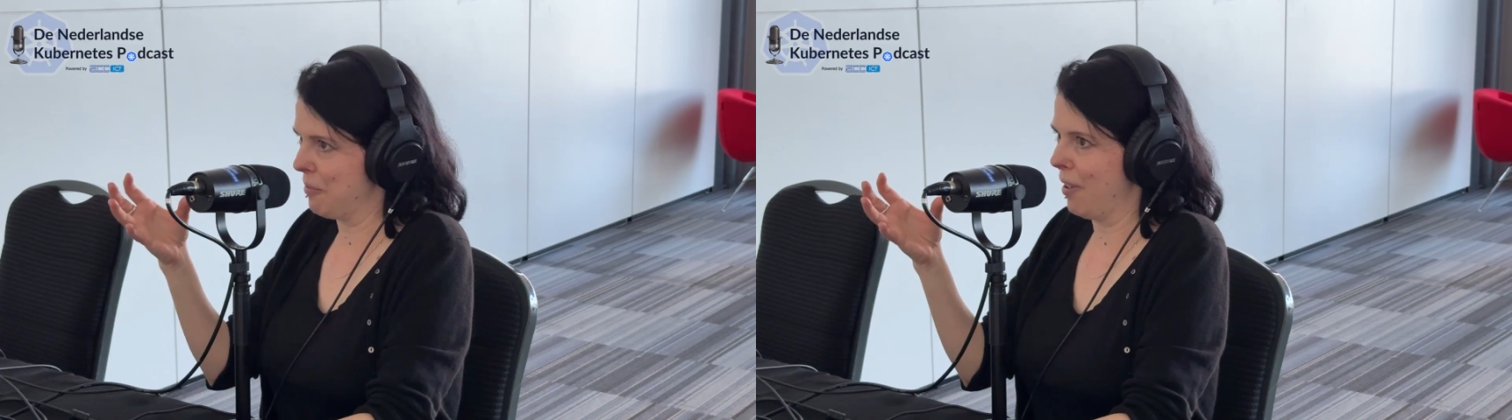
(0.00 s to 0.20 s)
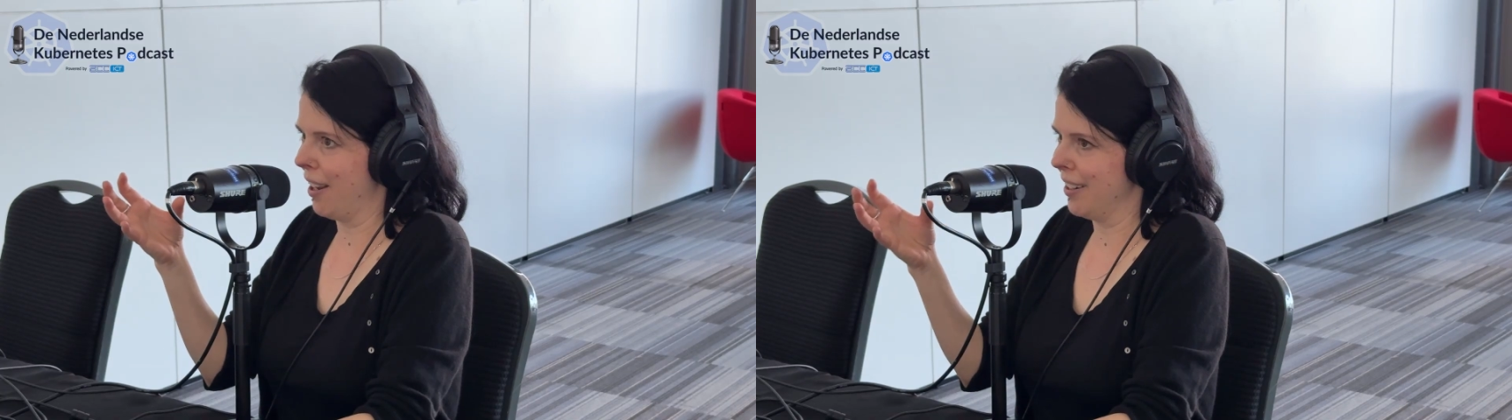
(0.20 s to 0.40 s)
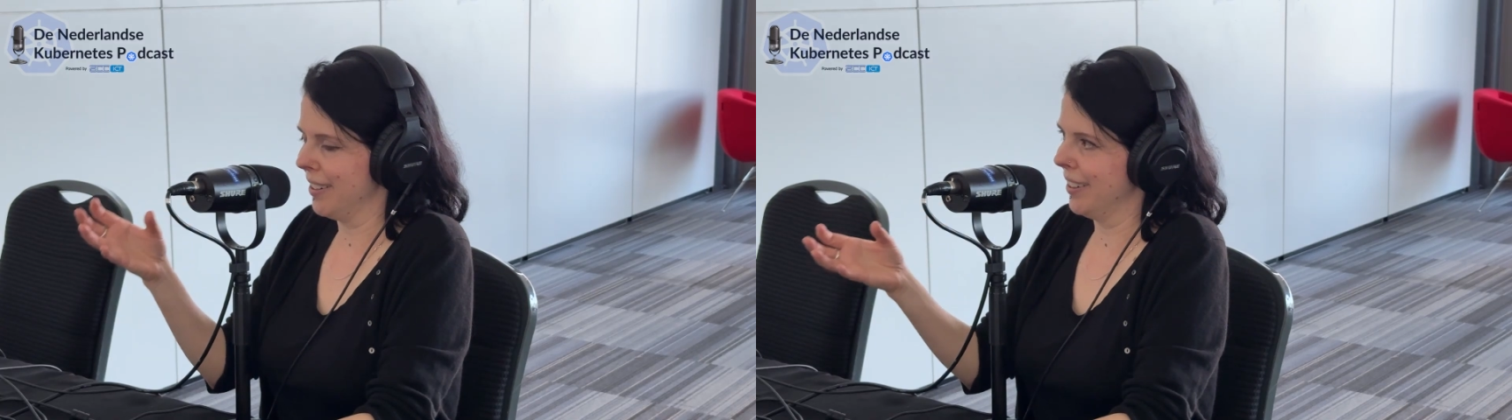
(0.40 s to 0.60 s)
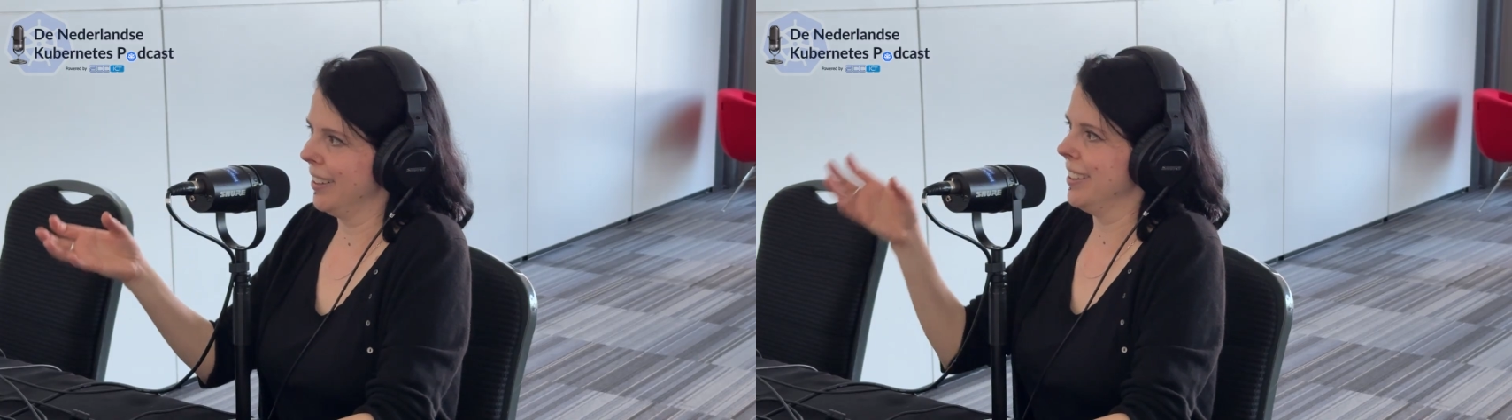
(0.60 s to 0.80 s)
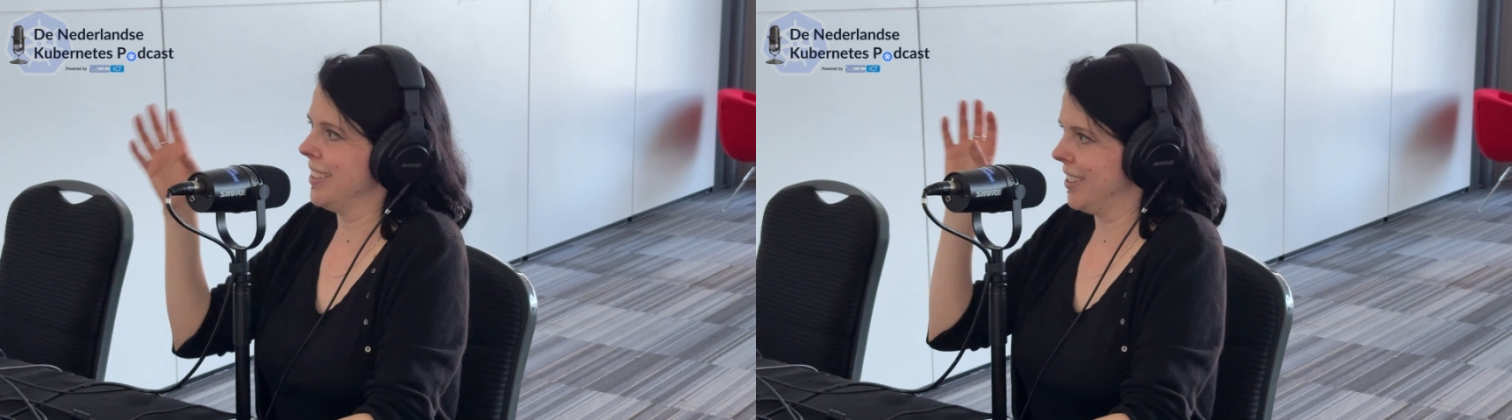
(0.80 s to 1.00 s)
run,
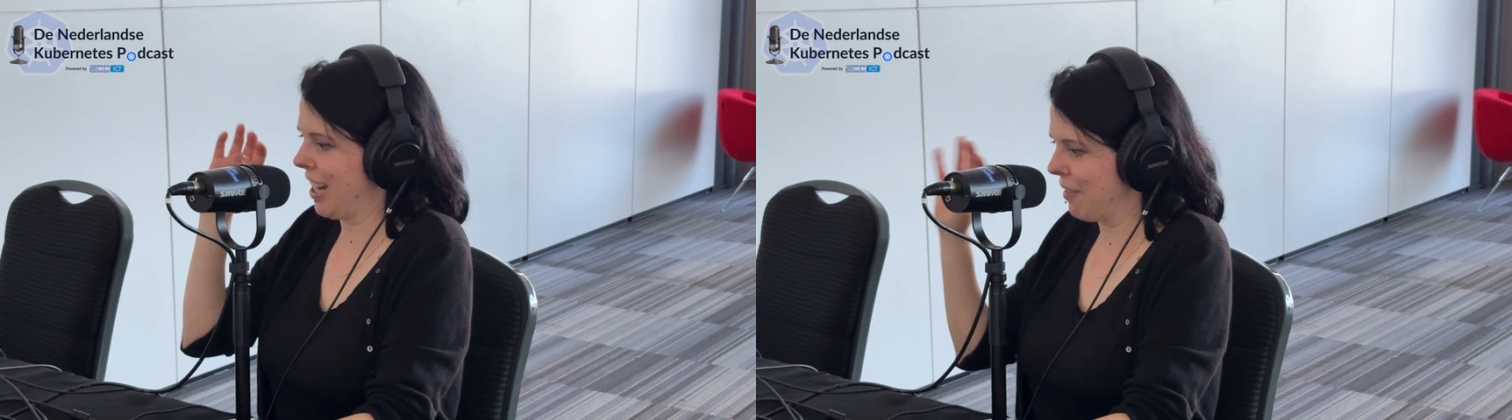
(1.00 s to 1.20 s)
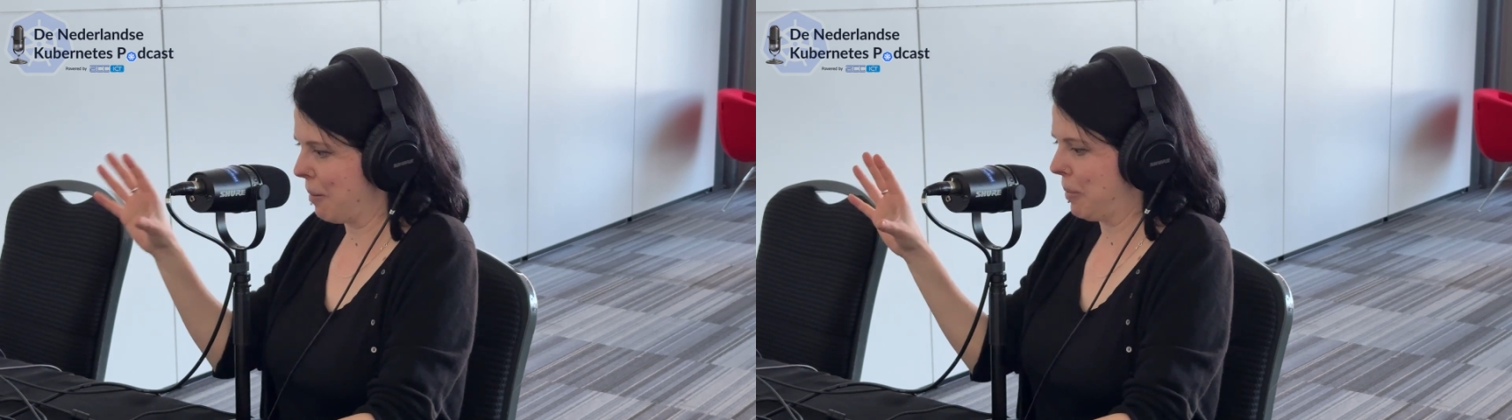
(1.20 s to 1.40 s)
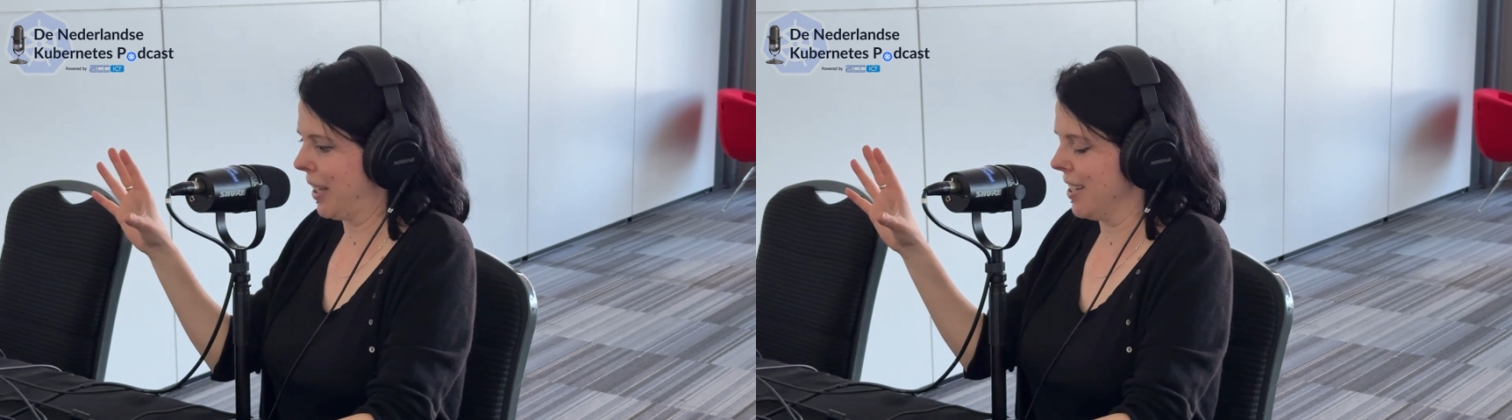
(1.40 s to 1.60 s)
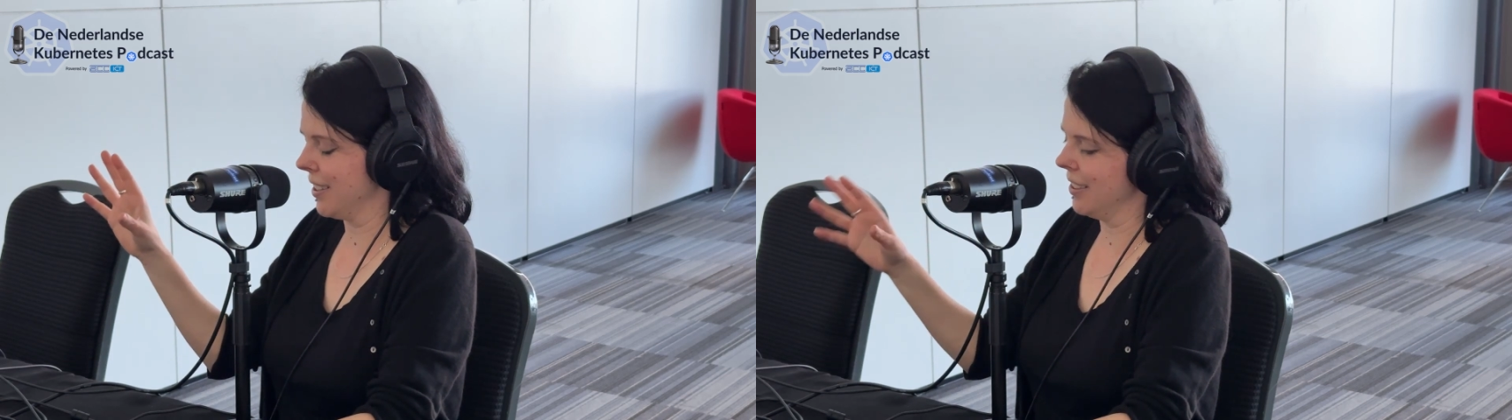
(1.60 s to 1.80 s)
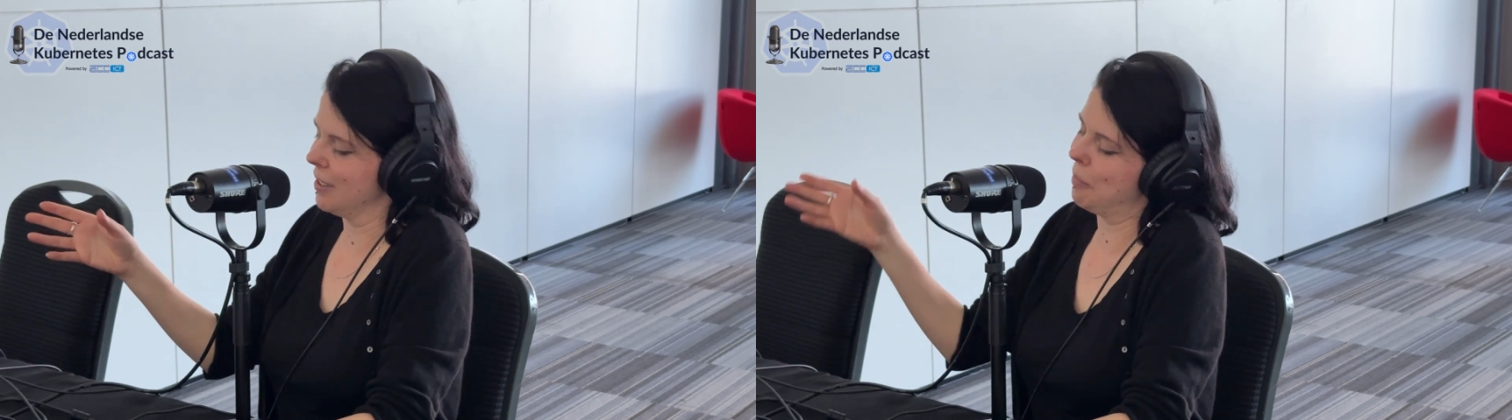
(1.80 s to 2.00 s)
it's Java applications,